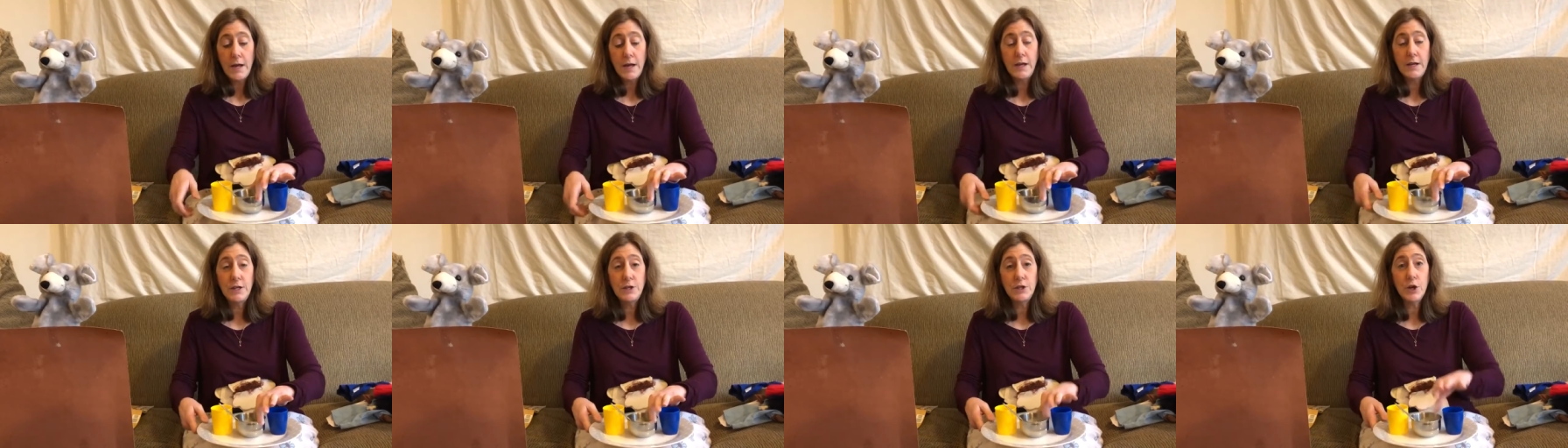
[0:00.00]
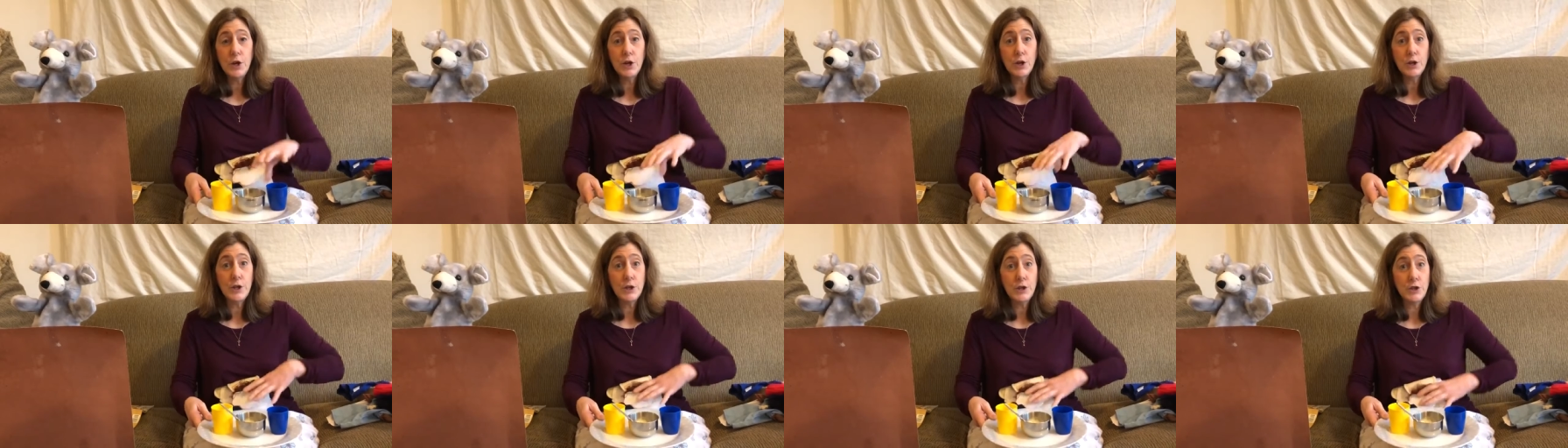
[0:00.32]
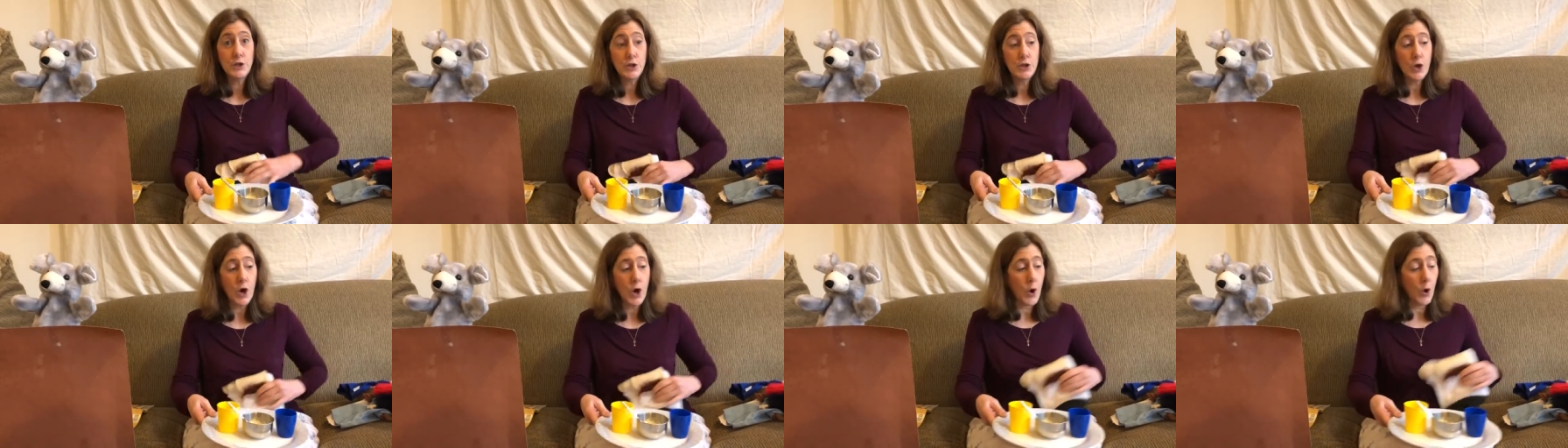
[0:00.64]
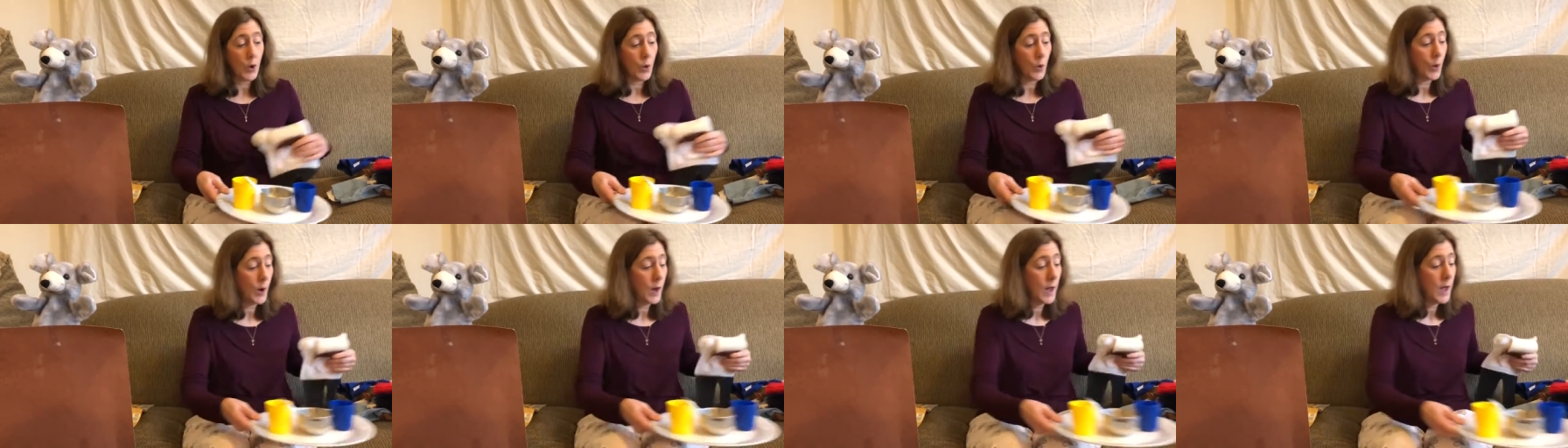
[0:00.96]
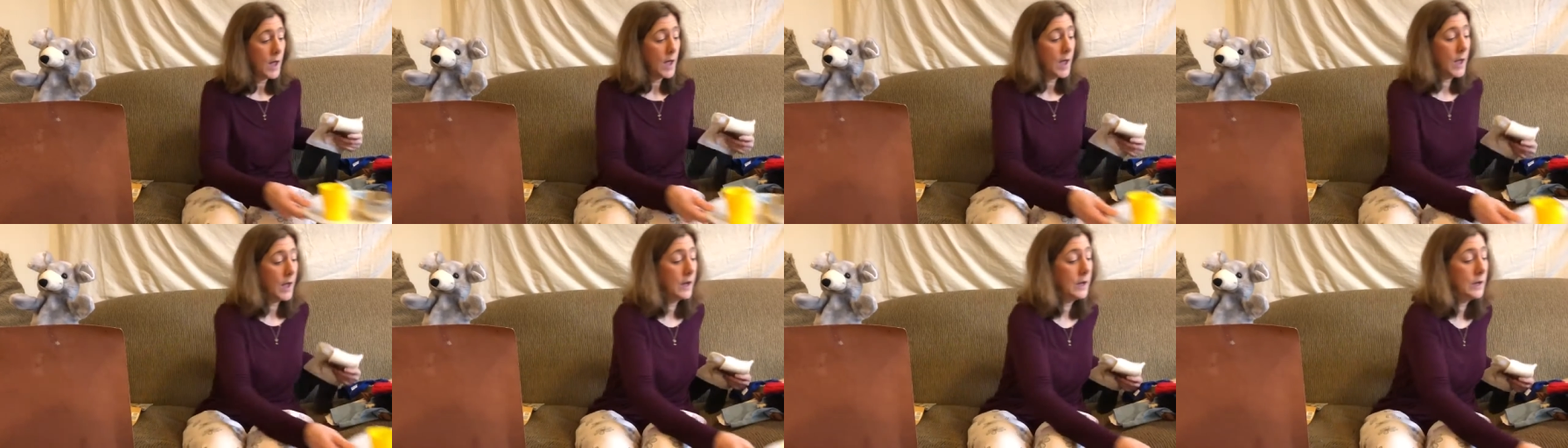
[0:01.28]
He took the dough
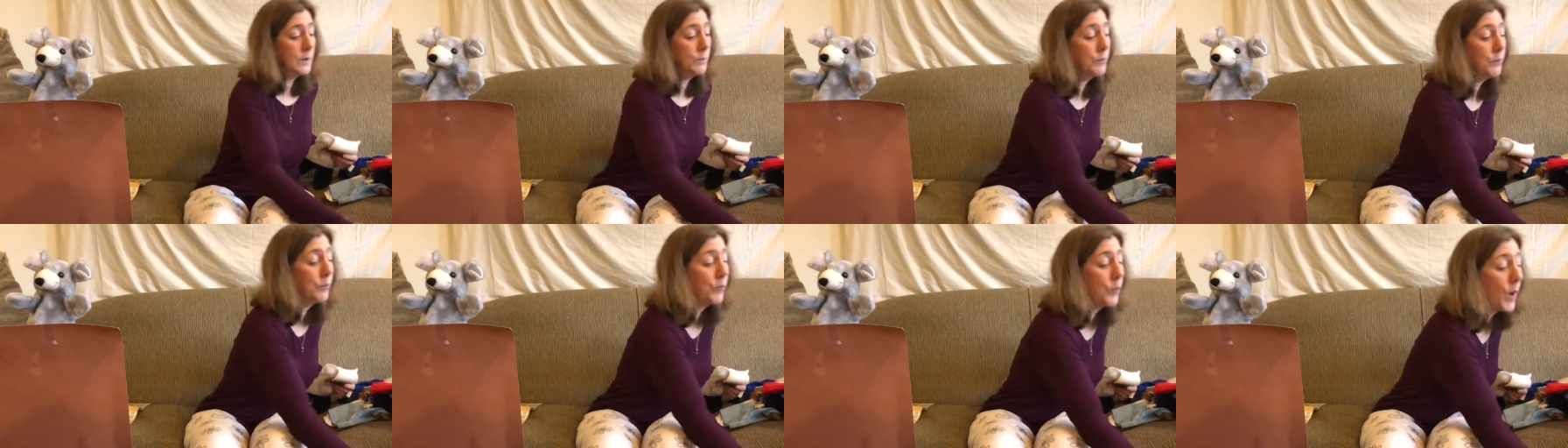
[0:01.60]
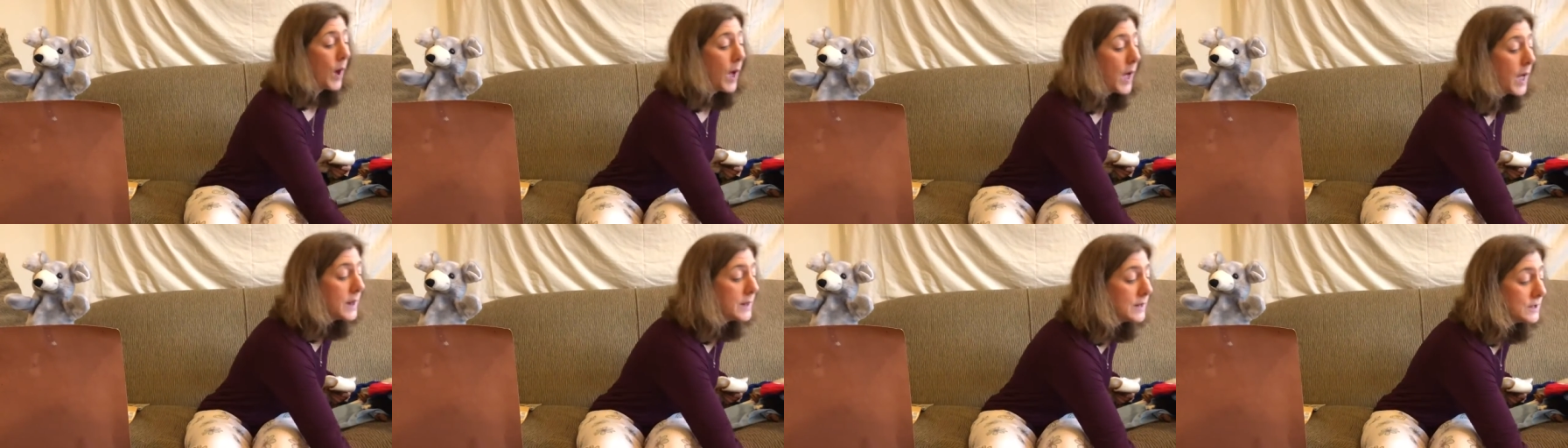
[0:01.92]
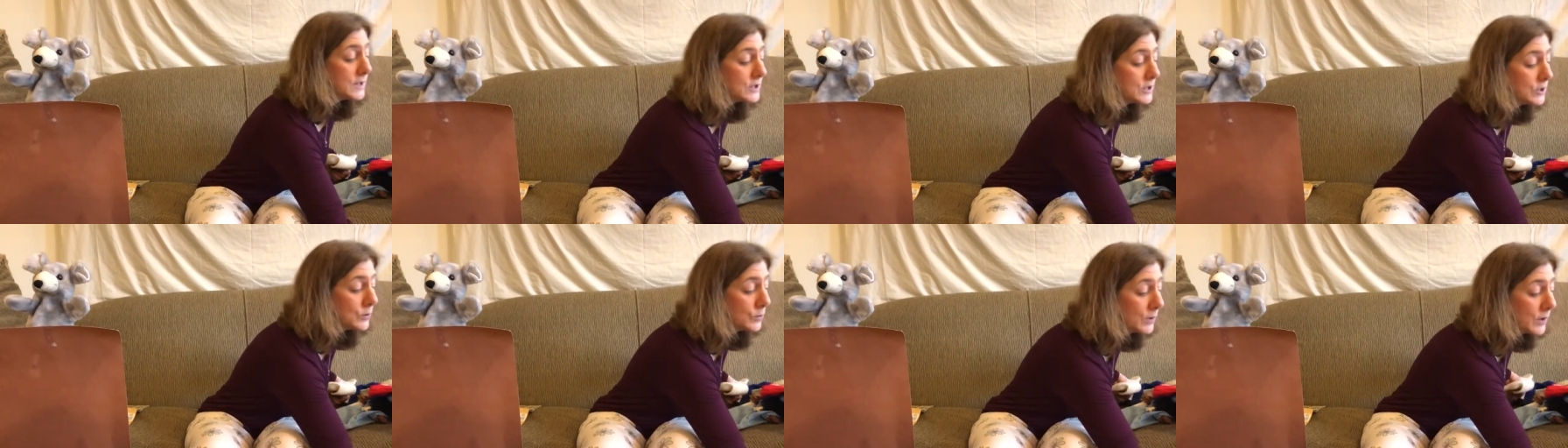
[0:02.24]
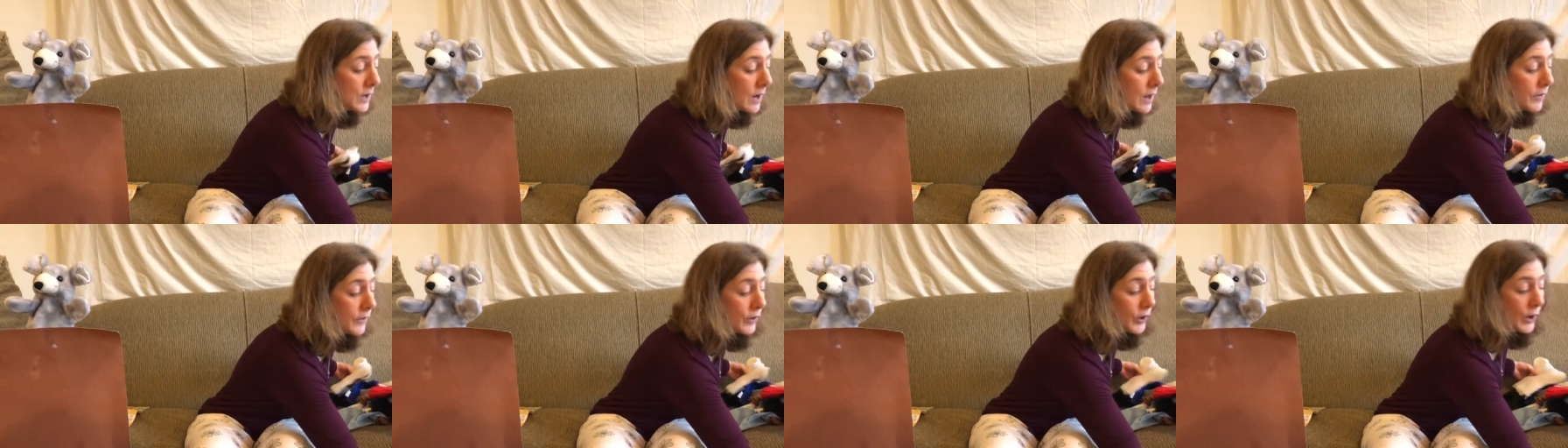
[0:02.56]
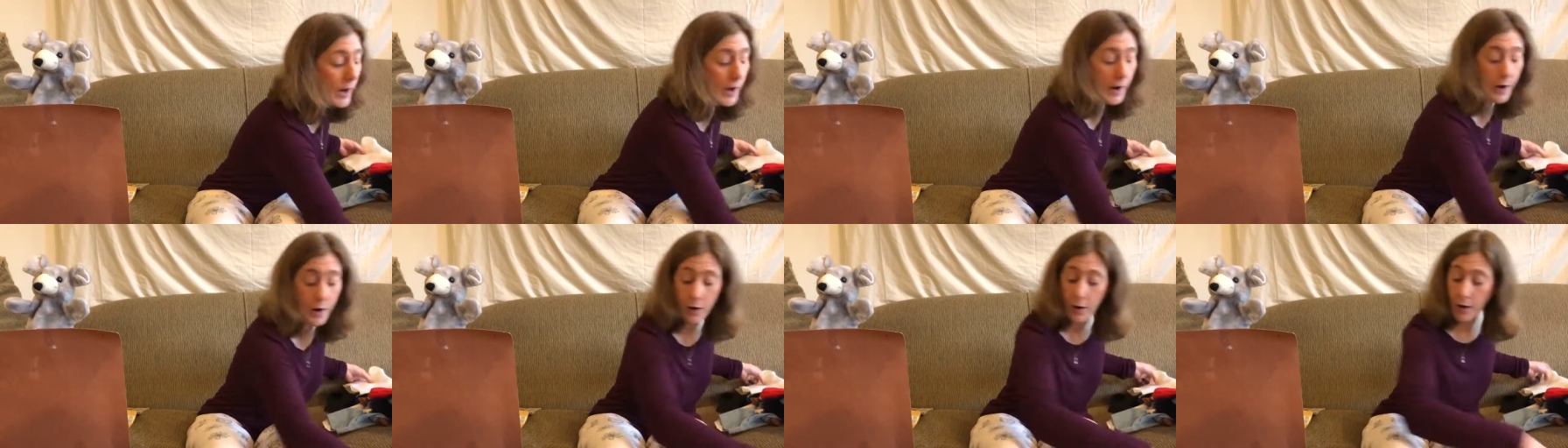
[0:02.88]
and he brought it to
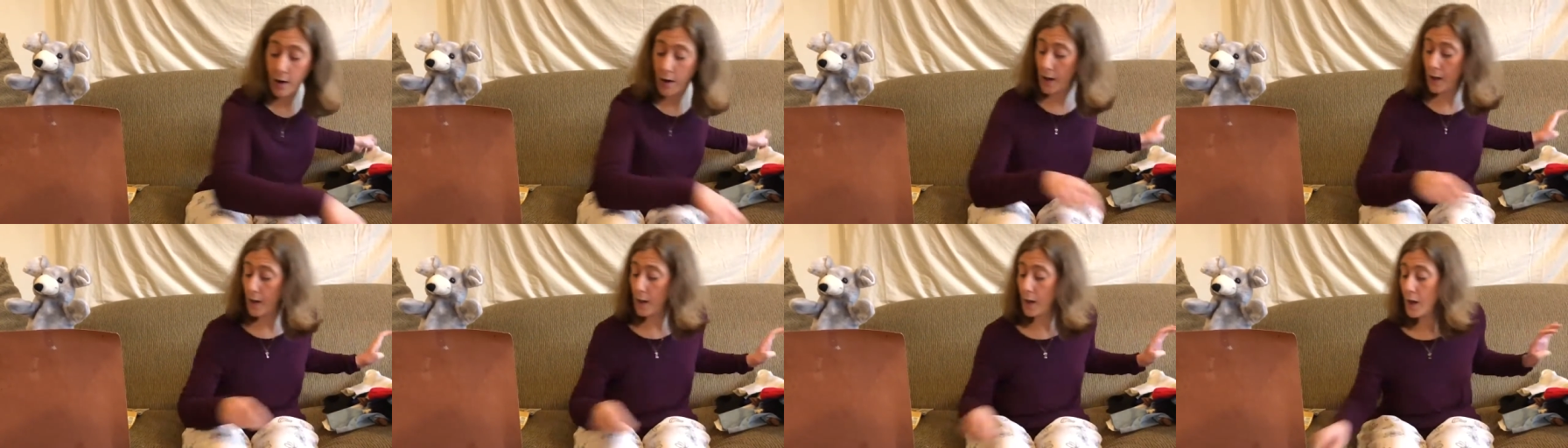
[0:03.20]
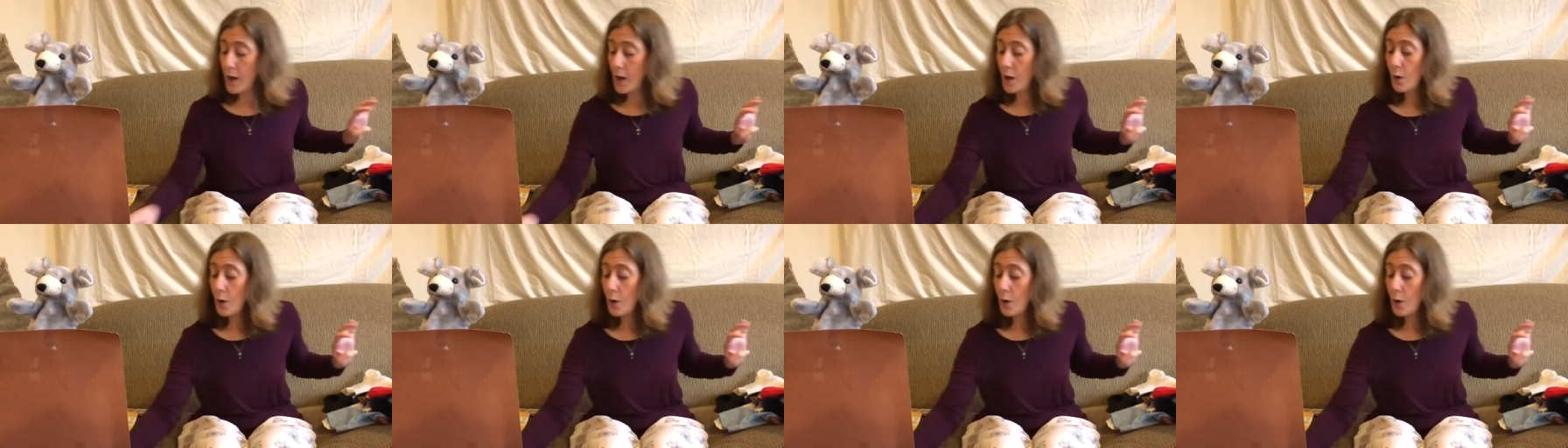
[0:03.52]
another area